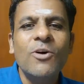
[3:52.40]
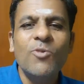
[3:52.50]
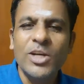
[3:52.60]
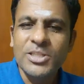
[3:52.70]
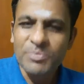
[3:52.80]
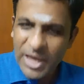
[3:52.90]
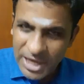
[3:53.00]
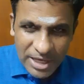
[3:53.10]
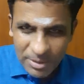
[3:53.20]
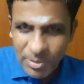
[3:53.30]
was
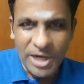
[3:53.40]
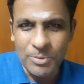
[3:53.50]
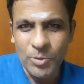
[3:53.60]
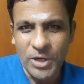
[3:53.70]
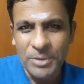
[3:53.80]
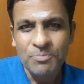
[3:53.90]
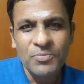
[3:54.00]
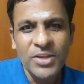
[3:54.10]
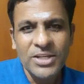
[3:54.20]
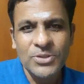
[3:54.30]
making Pani Puri.
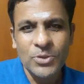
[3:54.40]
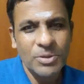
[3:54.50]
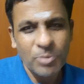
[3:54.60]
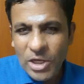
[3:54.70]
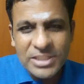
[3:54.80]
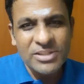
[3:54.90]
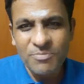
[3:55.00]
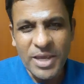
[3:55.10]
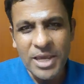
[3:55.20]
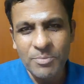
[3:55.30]
So the process of
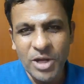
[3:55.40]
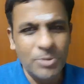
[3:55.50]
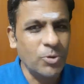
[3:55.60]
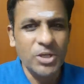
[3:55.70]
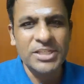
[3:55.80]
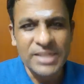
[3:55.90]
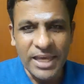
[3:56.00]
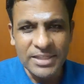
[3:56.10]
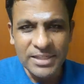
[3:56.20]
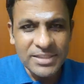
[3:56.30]
making Pani Puri is
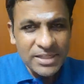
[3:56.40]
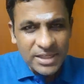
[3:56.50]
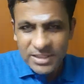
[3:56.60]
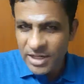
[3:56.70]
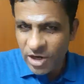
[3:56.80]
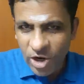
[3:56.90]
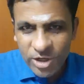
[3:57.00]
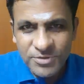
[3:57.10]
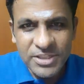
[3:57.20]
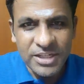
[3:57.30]
like this. There are a lot
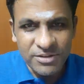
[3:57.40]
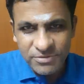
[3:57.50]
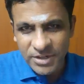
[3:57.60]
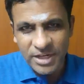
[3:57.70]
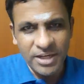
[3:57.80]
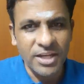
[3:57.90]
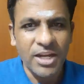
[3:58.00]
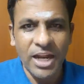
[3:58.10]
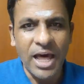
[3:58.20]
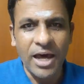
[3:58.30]
of stuff in a
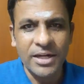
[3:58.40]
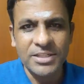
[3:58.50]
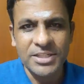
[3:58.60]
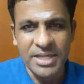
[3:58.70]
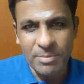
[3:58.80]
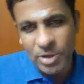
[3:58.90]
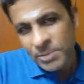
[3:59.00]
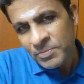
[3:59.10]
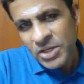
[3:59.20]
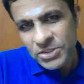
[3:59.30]
large table.
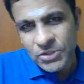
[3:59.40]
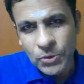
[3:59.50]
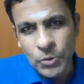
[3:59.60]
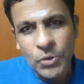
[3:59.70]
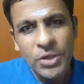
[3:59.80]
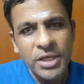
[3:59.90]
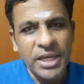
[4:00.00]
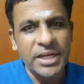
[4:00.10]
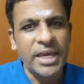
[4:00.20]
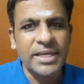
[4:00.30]
So
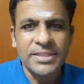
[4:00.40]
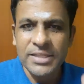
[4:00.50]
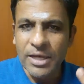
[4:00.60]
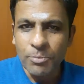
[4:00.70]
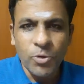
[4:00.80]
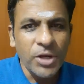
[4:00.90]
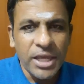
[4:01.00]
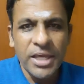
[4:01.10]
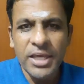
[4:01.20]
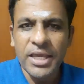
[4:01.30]
he takes
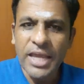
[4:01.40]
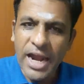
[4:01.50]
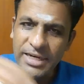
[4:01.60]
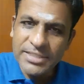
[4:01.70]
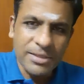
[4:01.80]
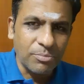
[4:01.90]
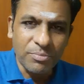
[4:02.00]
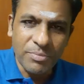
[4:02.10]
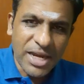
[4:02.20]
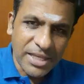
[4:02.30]
puri, he adds
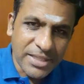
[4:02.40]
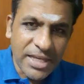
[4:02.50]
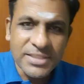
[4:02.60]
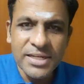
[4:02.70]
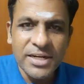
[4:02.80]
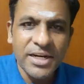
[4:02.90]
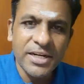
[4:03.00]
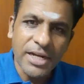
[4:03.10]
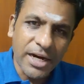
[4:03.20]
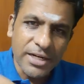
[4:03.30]
some many things in
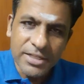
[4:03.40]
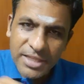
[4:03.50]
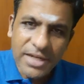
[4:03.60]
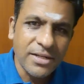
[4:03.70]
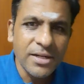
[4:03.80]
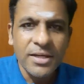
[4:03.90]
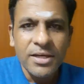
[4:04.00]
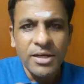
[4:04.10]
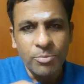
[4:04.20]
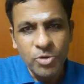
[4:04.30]
it and then
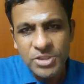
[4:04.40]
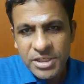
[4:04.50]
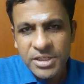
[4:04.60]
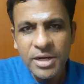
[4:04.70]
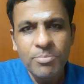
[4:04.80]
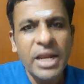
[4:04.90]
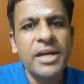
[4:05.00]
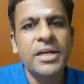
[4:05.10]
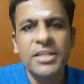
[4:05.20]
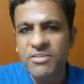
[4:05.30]
puts it in a
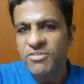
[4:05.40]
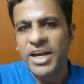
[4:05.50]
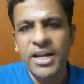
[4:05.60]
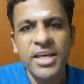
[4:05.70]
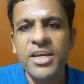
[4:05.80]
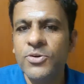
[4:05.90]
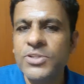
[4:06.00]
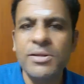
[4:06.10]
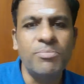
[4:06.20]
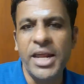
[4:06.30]
plate and then finally gives
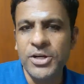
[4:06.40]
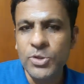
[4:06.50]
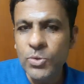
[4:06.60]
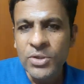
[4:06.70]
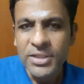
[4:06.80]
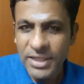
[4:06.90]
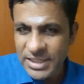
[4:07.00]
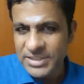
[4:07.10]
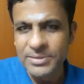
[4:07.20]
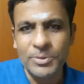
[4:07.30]
the plate to the
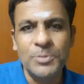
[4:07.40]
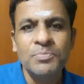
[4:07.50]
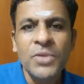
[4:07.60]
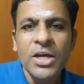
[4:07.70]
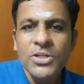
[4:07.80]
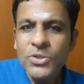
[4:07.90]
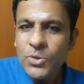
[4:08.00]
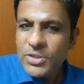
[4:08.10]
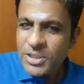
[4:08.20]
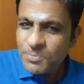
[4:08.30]
customer.
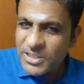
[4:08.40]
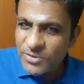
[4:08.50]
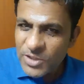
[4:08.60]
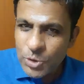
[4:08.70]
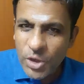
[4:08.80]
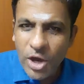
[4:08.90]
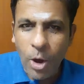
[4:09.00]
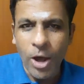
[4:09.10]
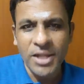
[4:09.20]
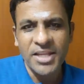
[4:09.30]
So this person was doing
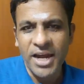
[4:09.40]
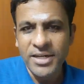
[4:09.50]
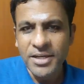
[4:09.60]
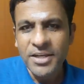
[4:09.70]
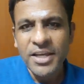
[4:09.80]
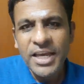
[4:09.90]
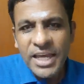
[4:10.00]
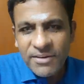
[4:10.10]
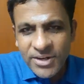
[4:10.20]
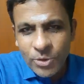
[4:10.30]
all that,
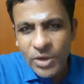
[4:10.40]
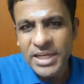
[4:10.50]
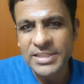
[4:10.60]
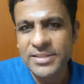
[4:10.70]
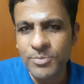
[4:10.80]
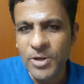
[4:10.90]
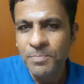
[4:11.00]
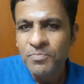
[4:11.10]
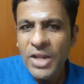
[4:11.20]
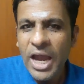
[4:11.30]
gave it to a customer,
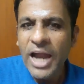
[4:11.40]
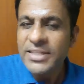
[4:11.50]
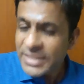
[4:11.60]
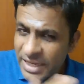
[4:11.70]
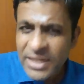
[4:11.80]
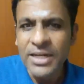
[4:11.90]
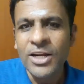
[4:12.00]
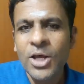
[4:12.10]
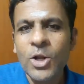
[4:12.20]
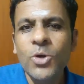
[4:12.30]
and then
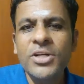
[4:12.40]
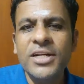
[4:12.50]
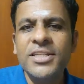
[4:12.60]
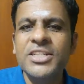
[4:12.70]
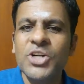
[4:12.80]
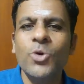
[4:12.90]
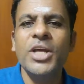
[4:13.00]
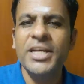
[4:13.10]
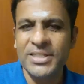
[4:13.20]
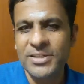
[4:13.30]
looked at the
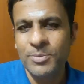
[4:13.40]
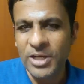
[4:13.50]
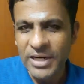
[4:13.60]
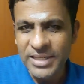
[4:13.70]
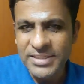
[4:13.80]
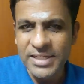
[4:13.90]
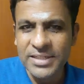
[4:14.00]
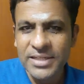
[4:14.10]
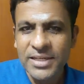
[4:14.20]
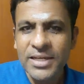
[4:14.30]
shouting customer and
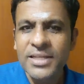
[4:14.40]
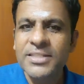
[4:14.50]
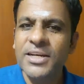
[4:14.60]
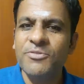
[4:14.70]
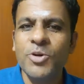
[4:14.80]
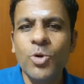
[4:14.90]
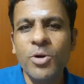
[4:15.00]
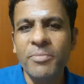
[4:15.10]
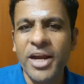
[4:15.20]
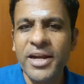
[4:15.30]
said, sir, if you
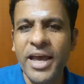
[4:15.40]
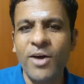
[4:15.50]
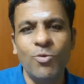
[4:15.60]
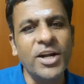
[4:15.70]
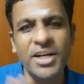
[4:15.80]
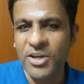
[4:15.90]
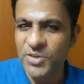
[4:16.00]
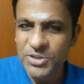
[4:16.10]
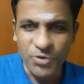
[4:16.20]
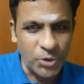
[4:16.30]
don't mind, I have one
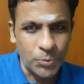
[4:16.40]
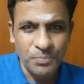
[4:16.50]
request for you.